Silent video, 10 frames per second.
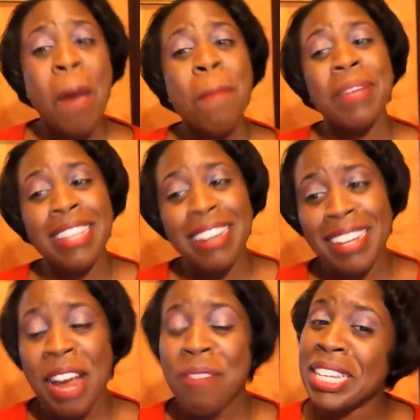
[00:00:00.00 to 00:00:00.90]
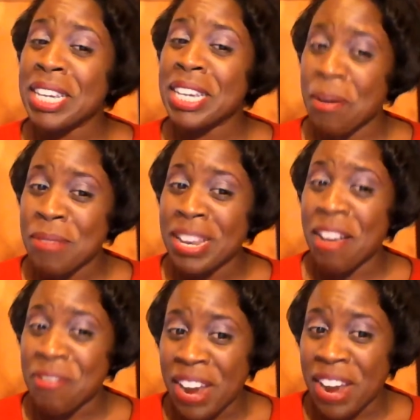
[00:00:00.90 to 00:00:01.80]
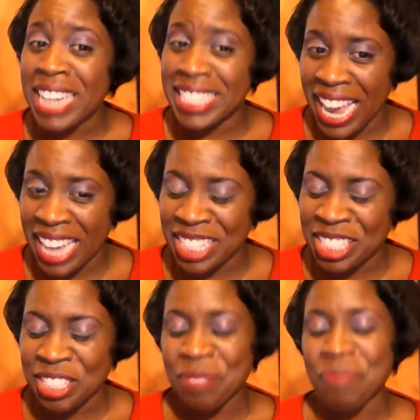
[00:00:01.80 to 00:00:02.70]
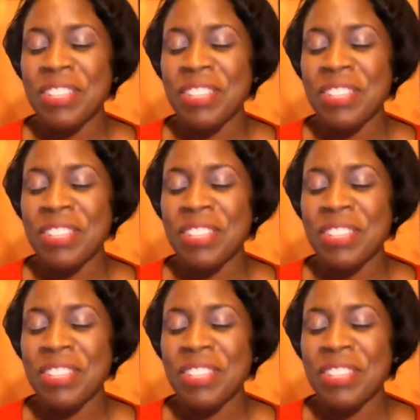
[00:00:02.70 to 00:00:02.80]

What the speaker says: but they're not really coming out for education.